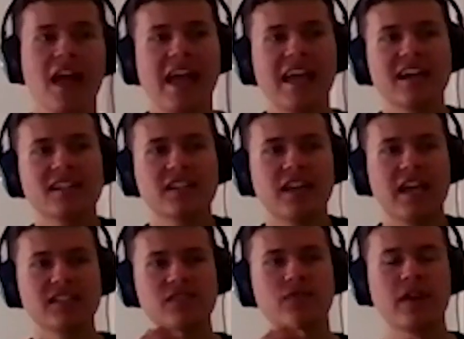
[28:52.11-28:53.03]
And
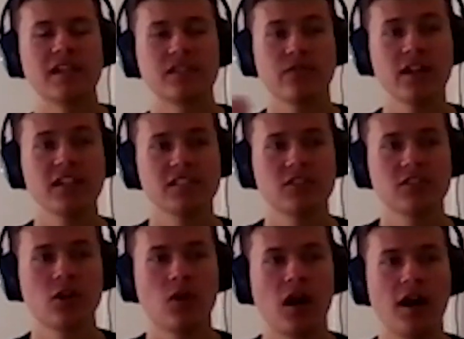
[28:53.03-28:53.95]
it's funny.
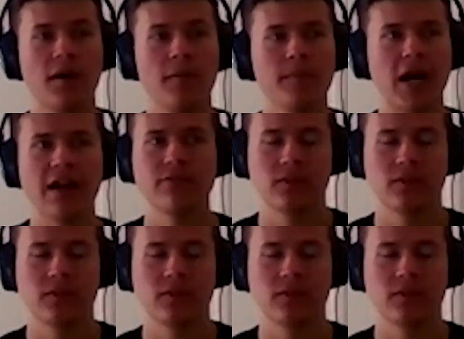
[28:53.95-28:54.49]
So